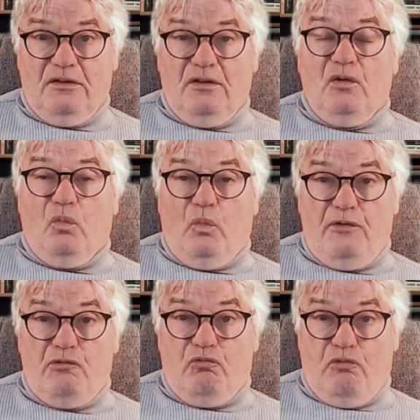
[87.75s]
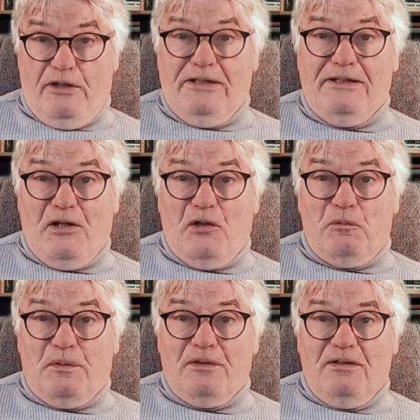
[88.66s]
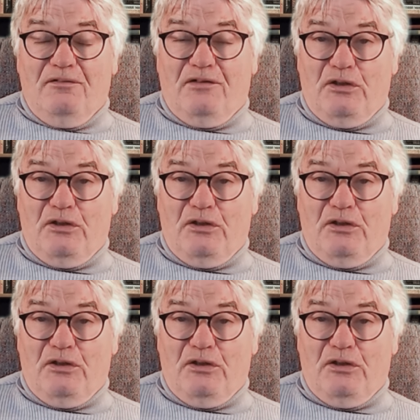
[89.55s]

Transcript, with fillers: We really hope that